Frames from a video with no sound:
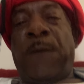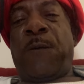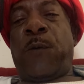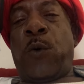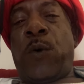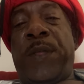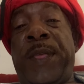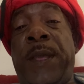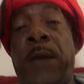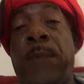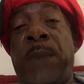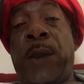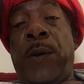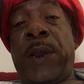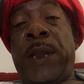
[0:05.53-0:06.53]
for the
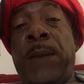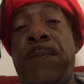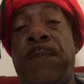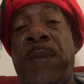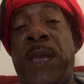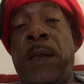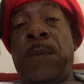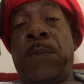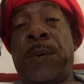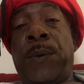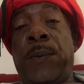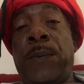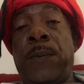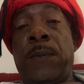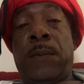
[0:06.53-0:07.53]
American
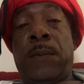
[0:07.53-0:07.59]
people.